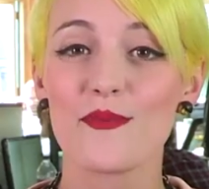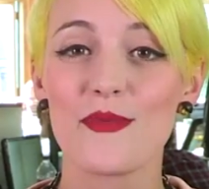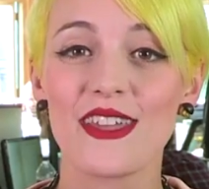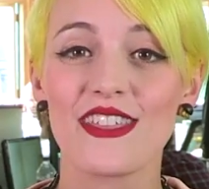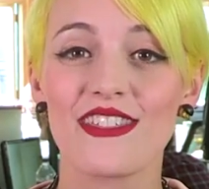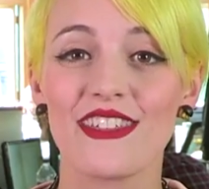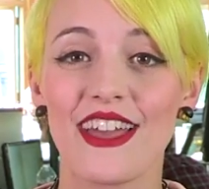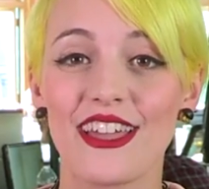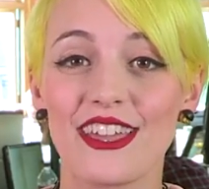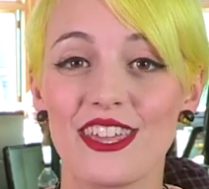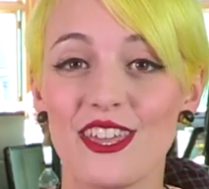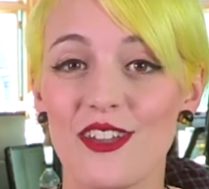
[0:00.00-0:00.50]
big
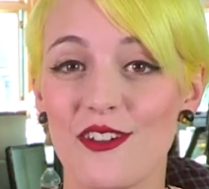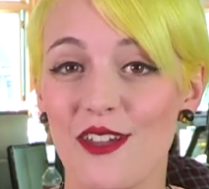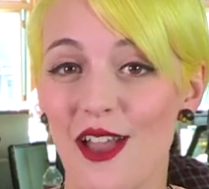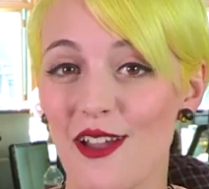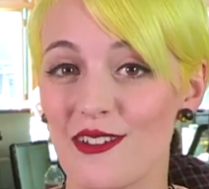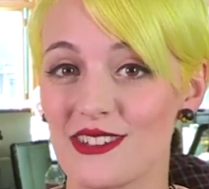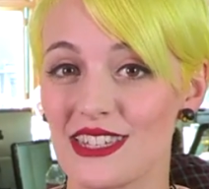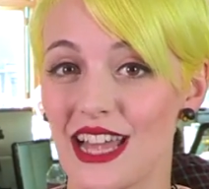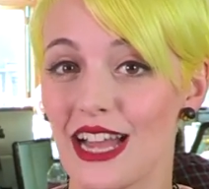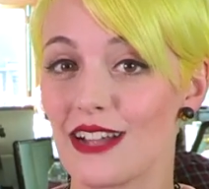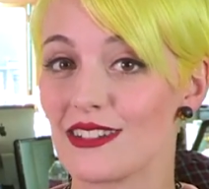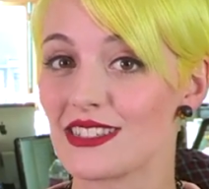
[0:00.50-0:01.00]
thank you
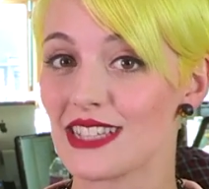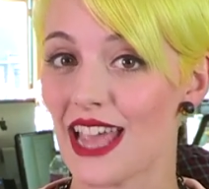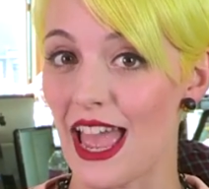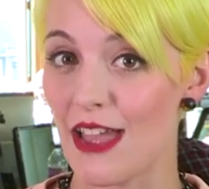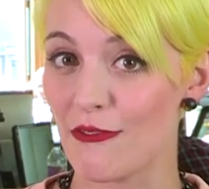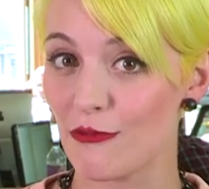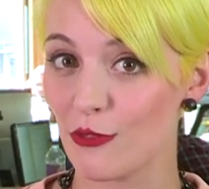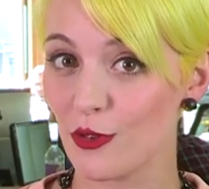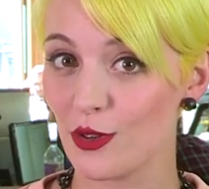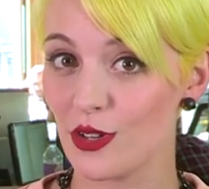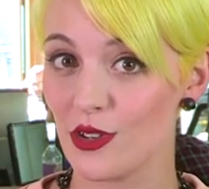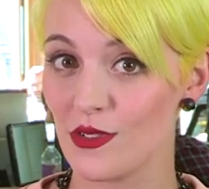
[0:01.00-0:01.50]
goes out to
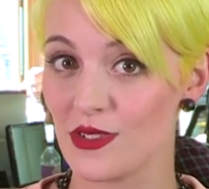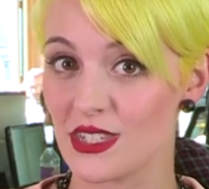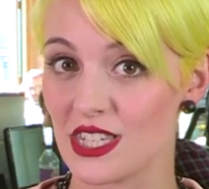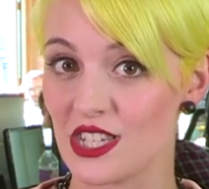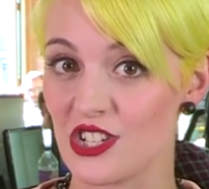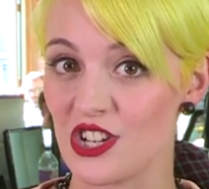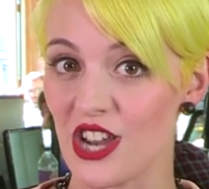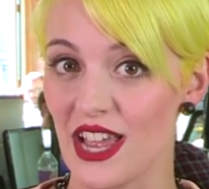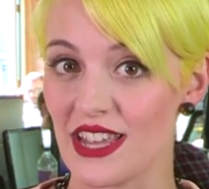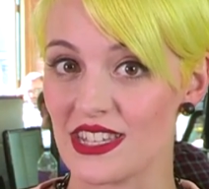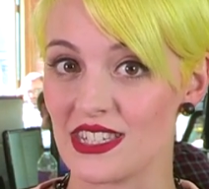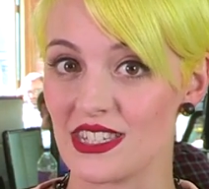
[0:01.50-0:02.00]
everyone who
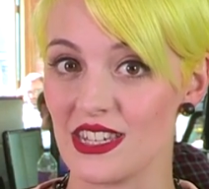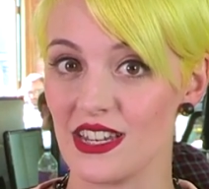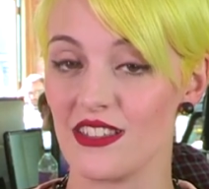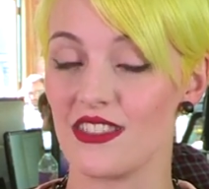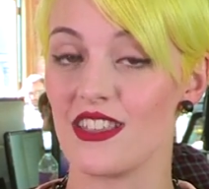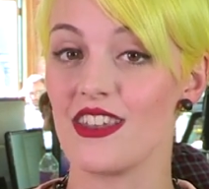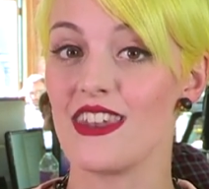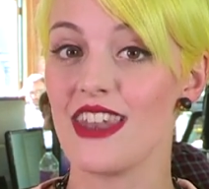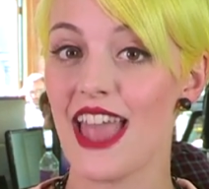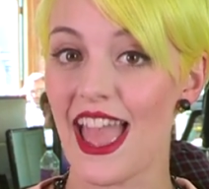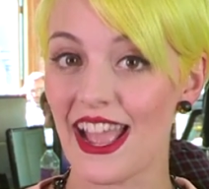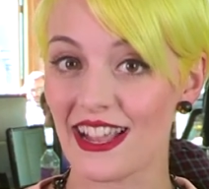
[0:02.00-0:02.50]
suggested the
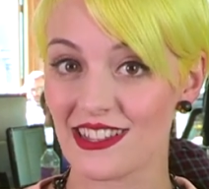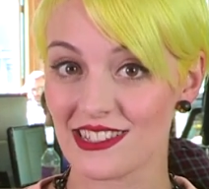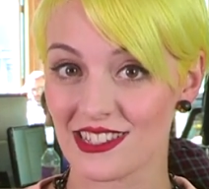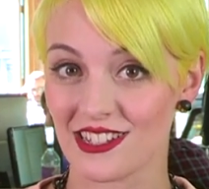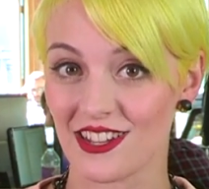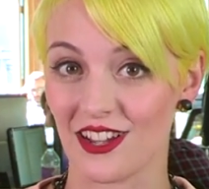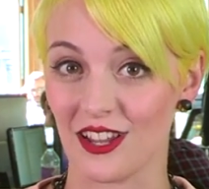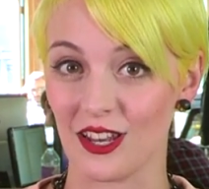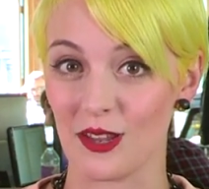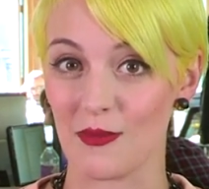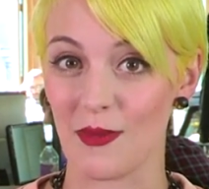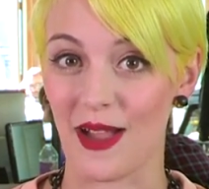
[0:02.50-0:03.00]
next
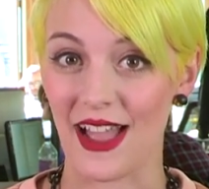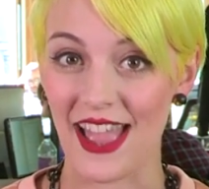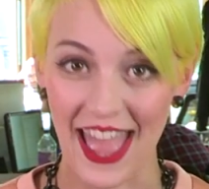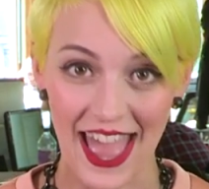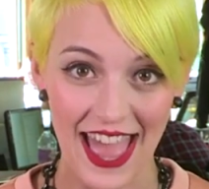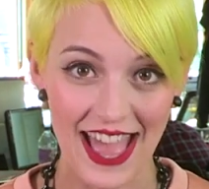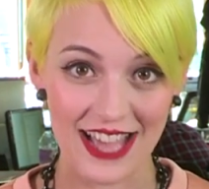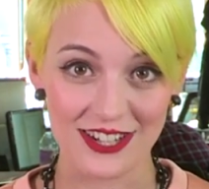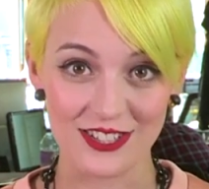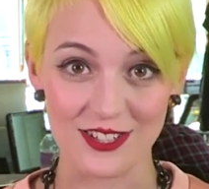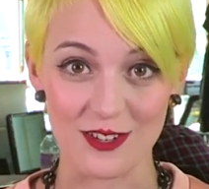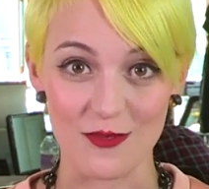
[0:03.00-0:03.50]
colour my
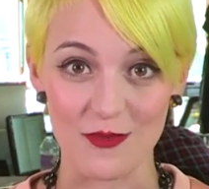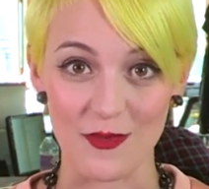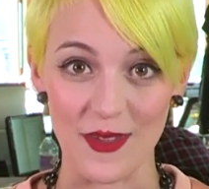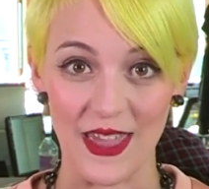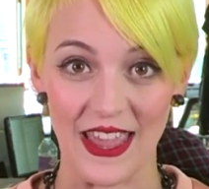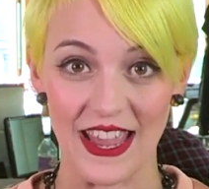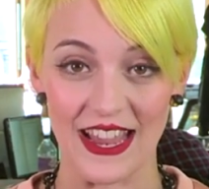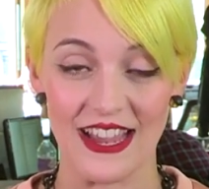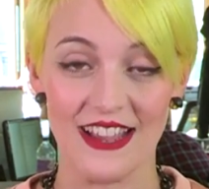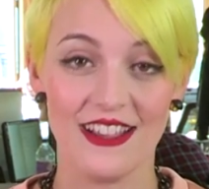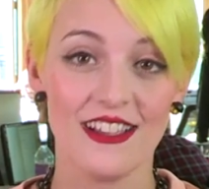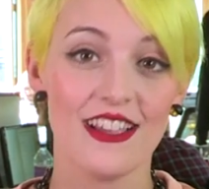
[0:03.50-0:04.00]
hair should be.
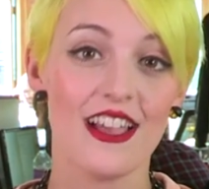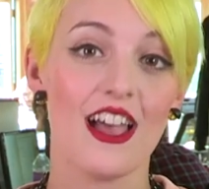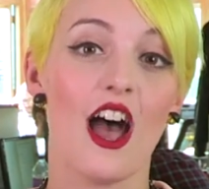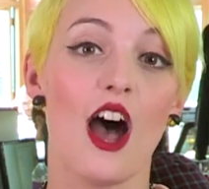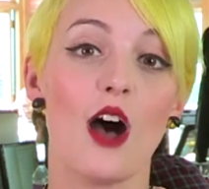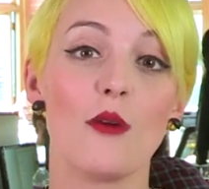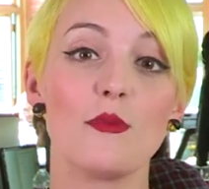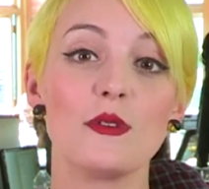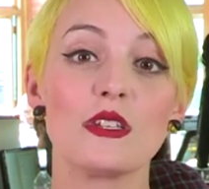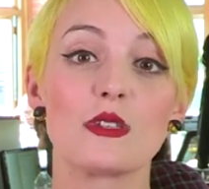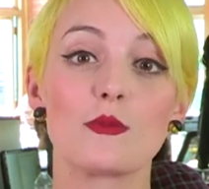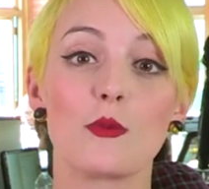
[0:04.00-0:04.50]
I'll
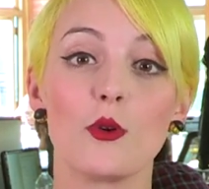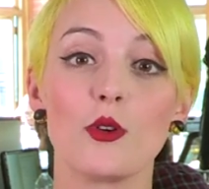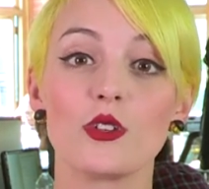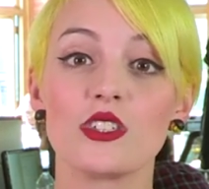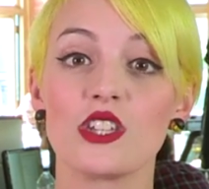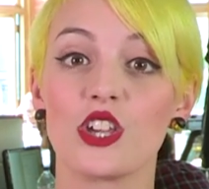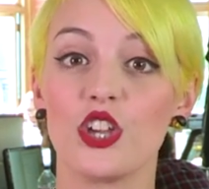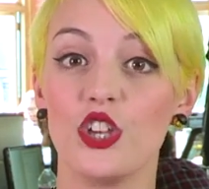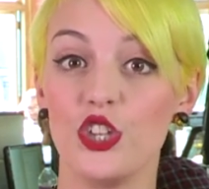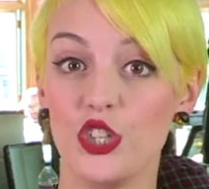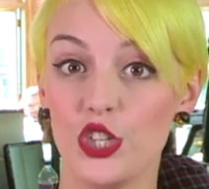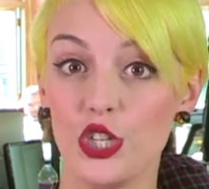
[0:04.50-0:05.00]
be
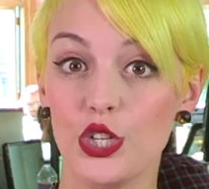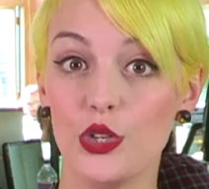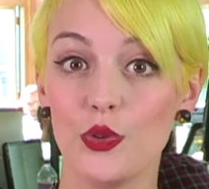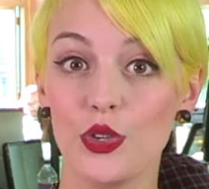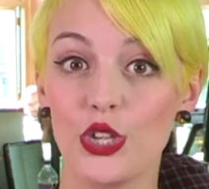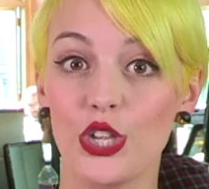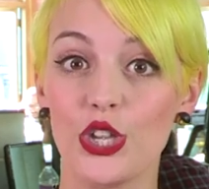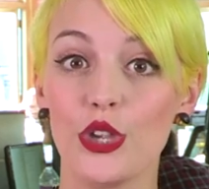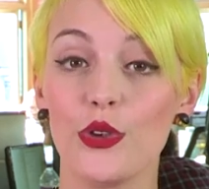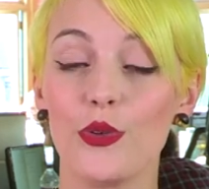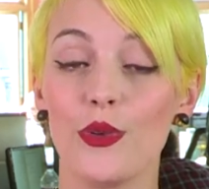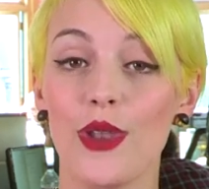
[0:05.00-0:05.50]
sporting a new
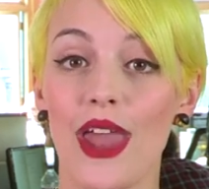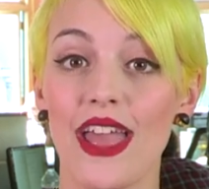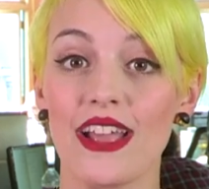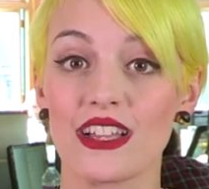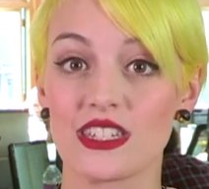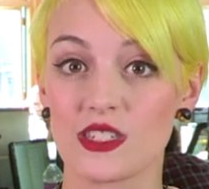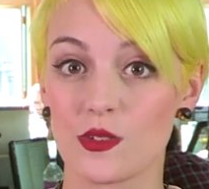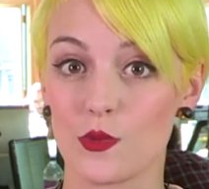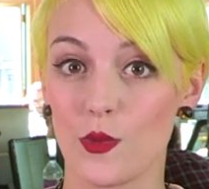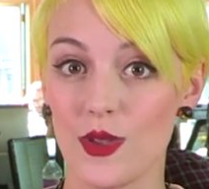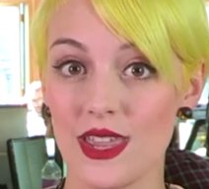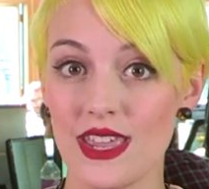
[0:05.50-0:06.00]
hue
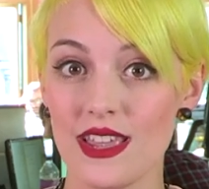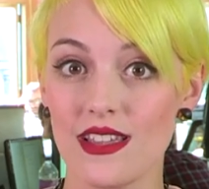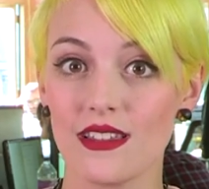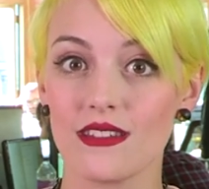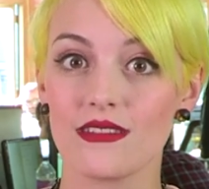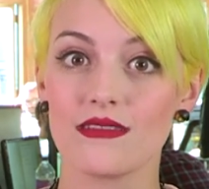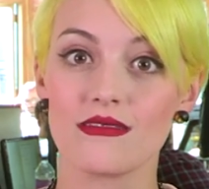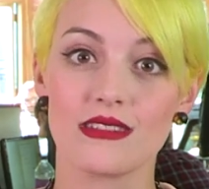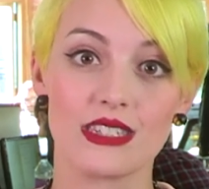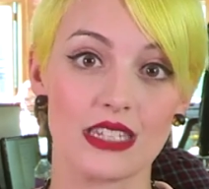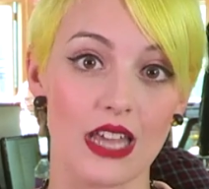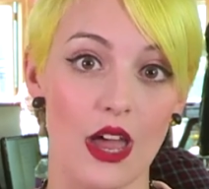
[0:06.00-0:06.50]
next week,
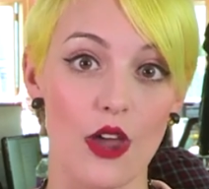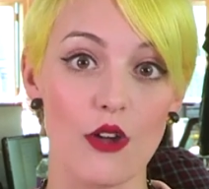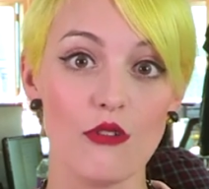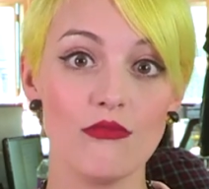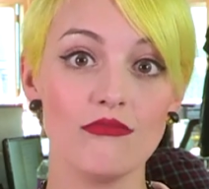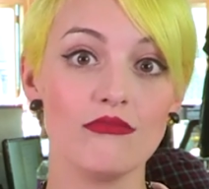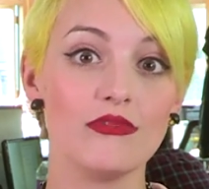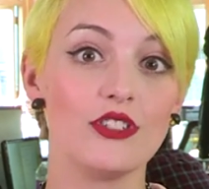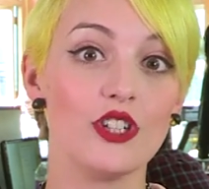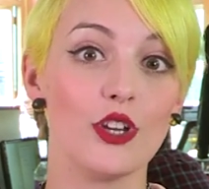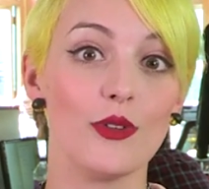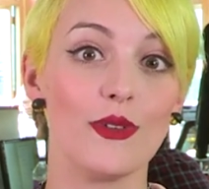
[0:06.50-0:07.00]
so
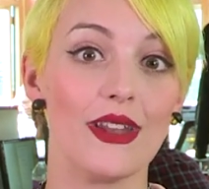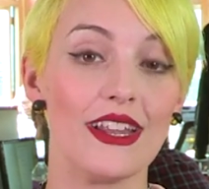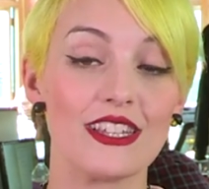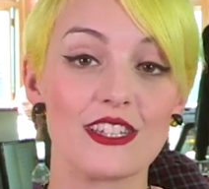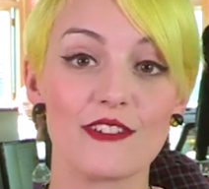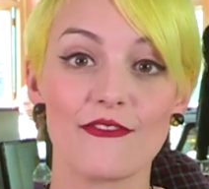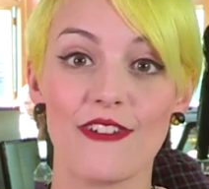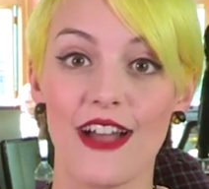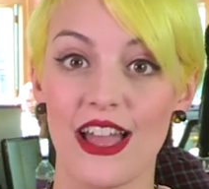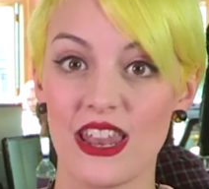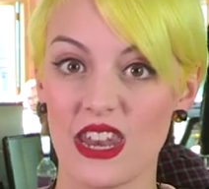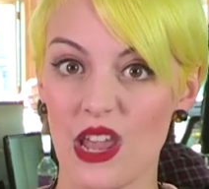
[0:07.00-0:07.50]
tune in to
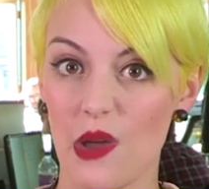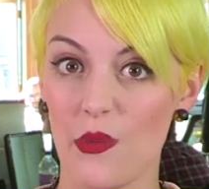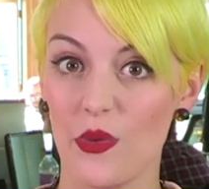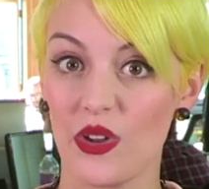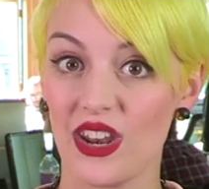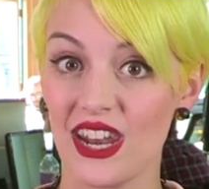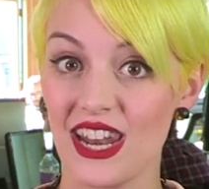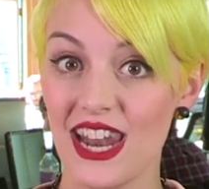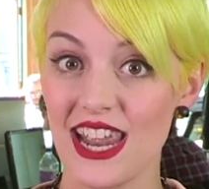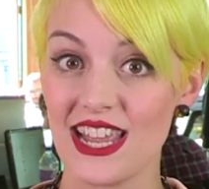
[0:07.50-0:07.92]
find out what it